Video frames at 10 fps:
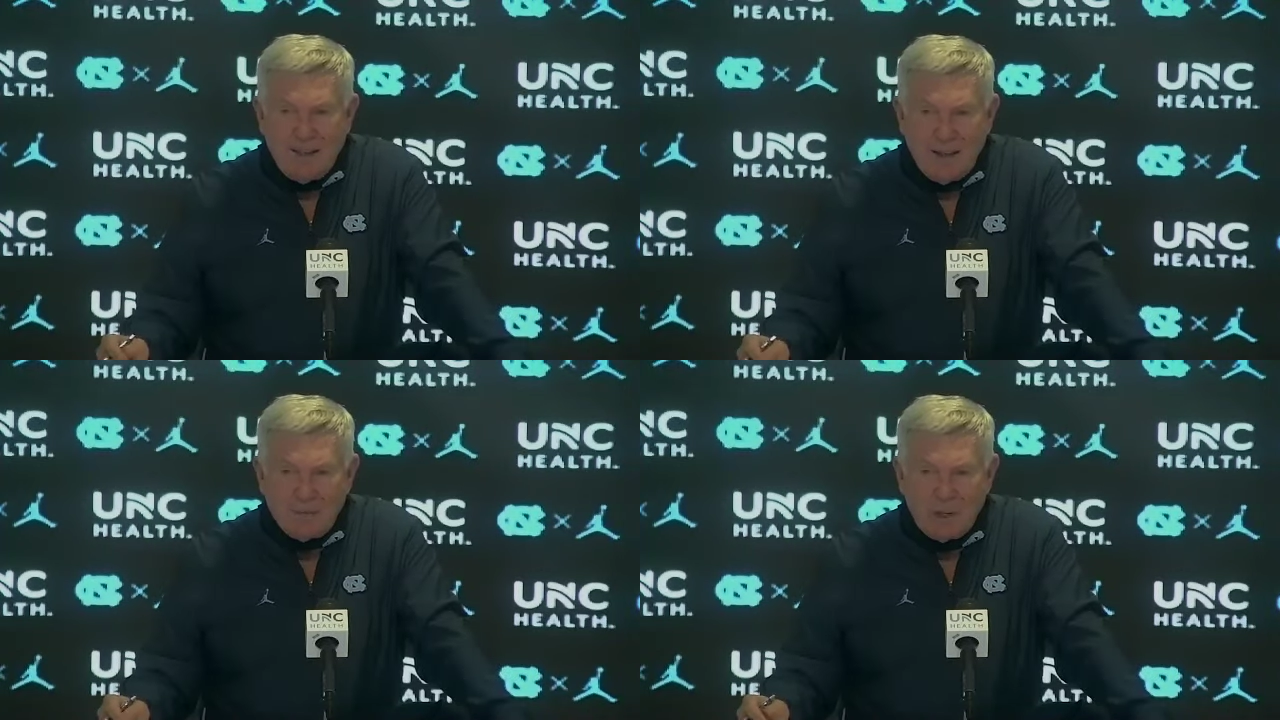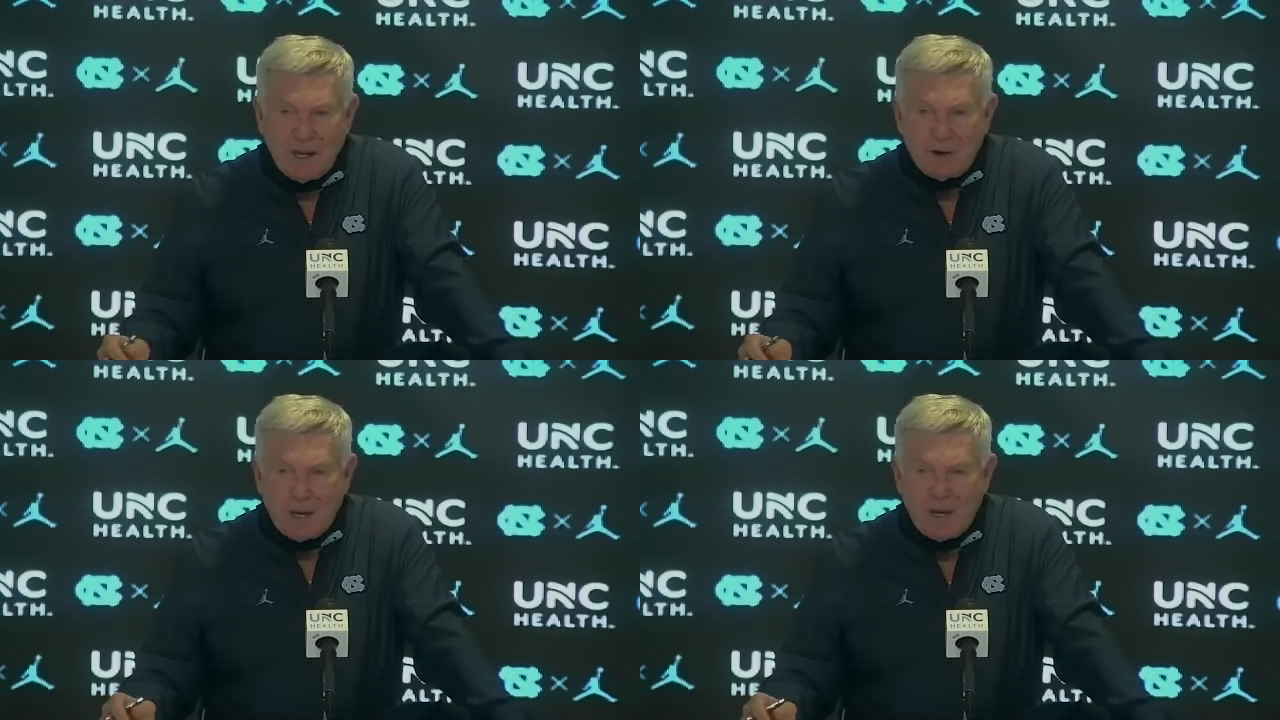And we
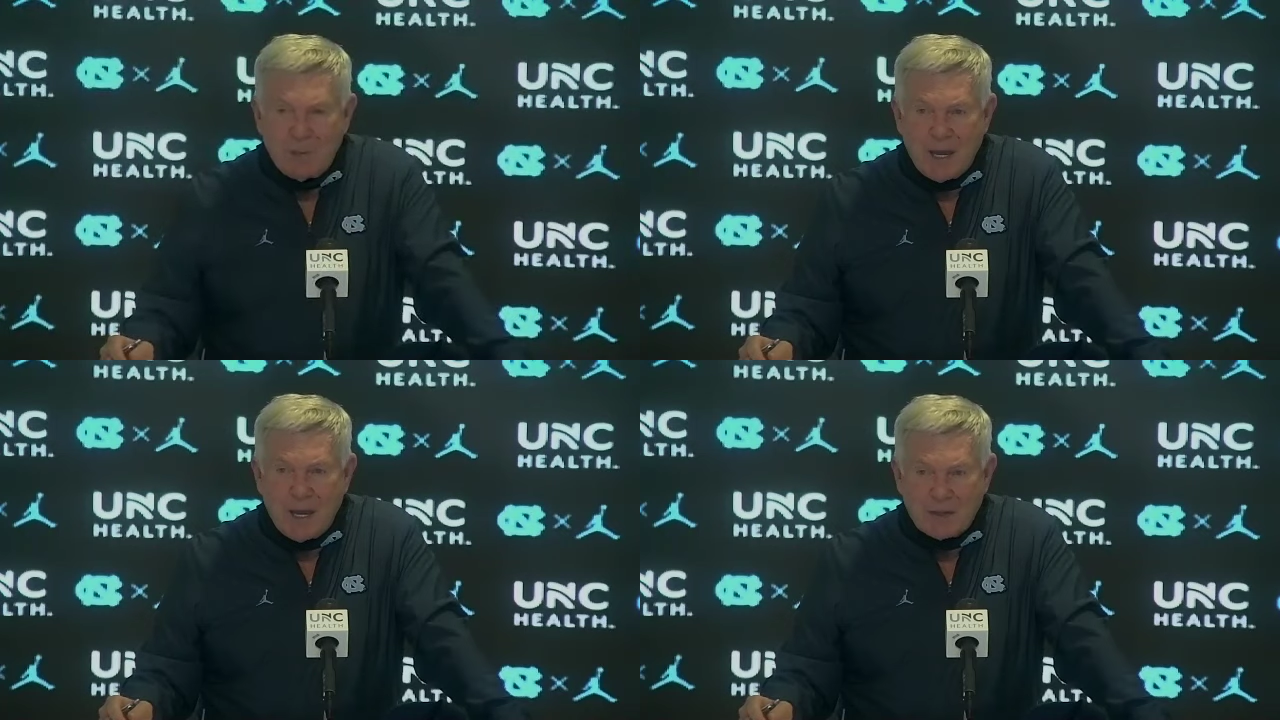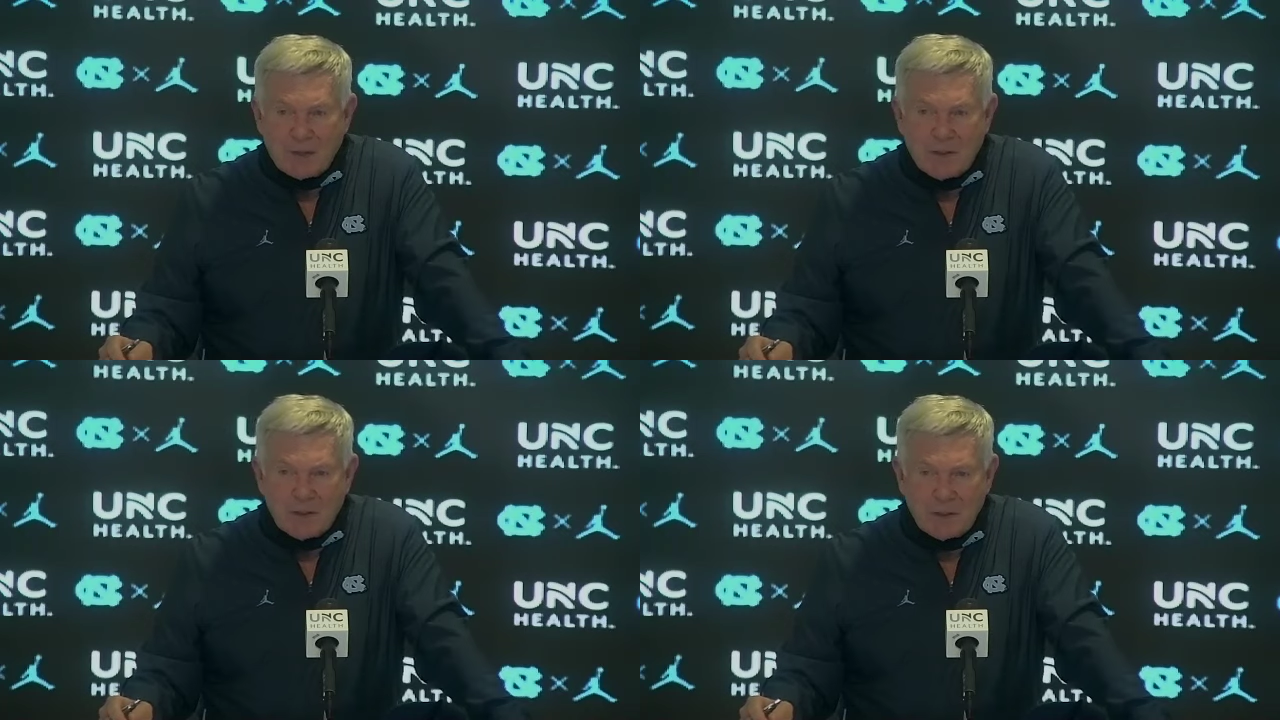never got it back.
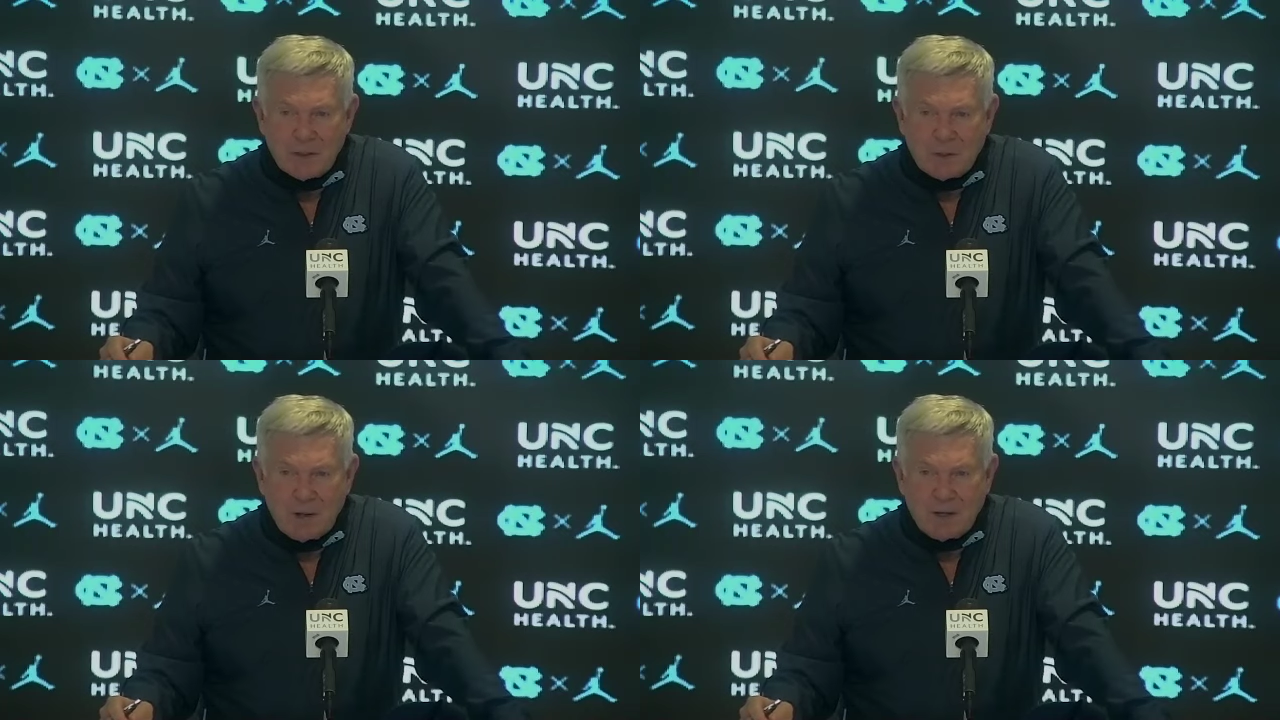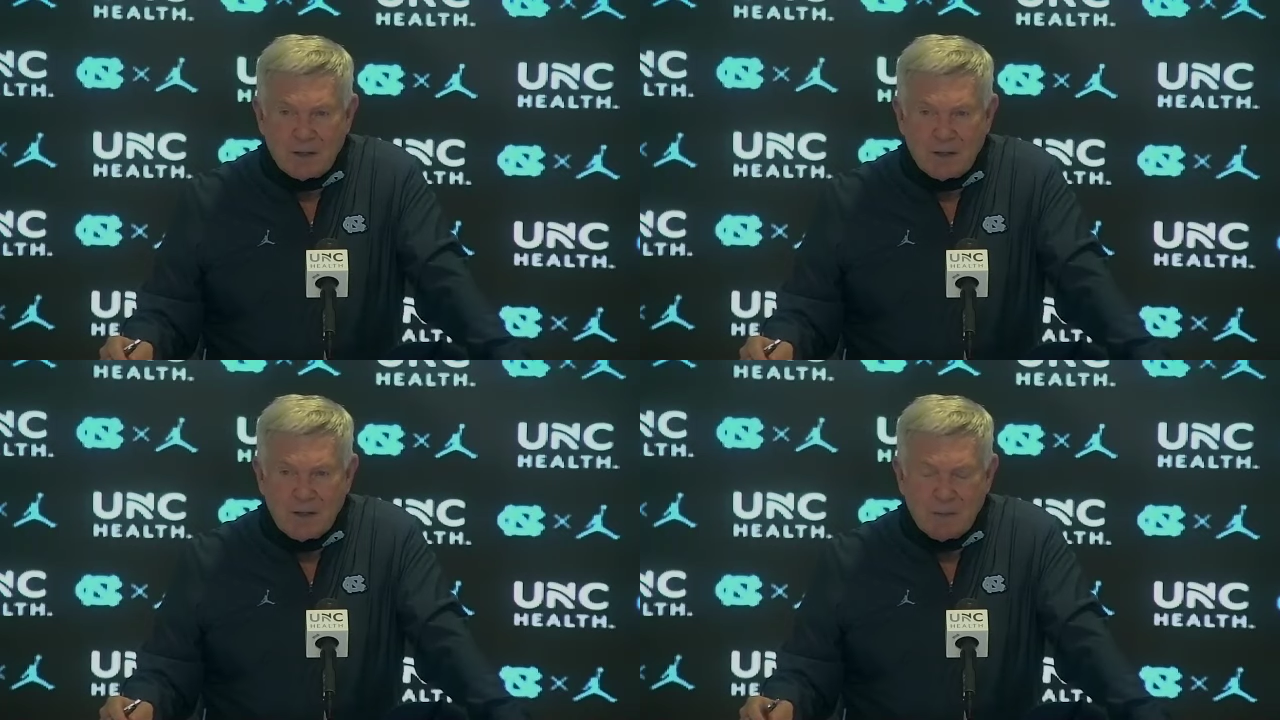So it's just a credit
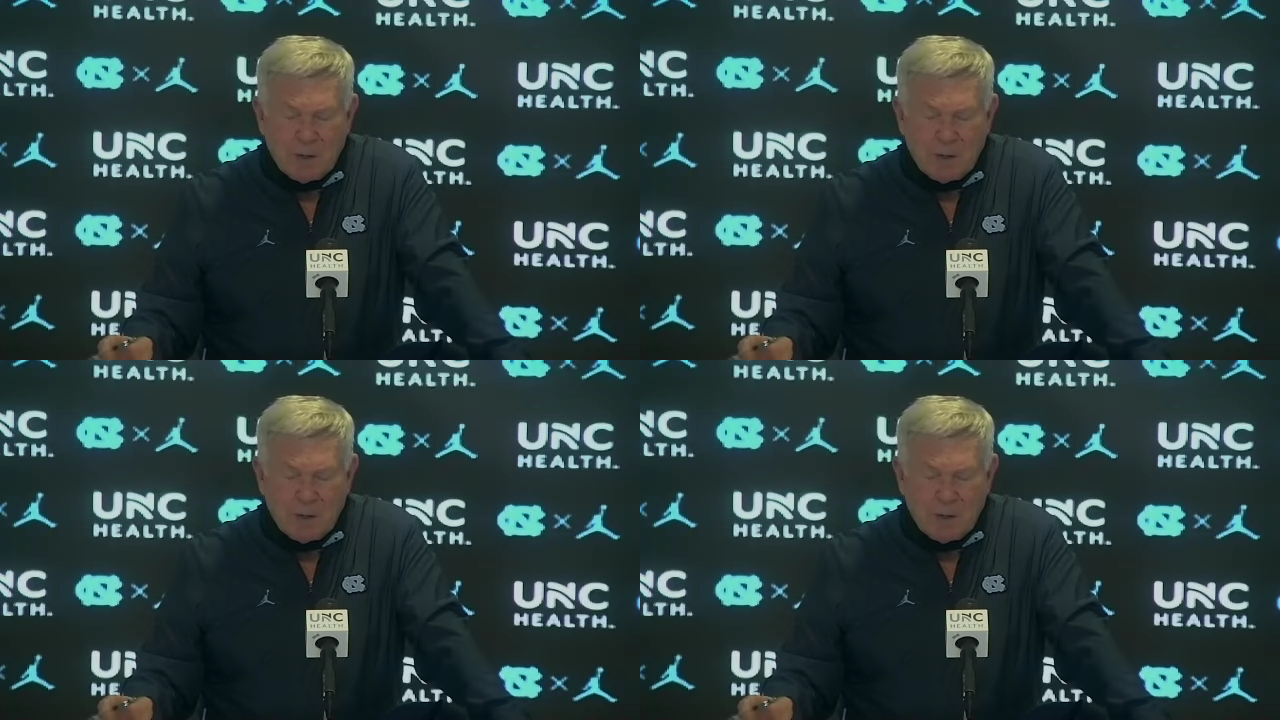to them.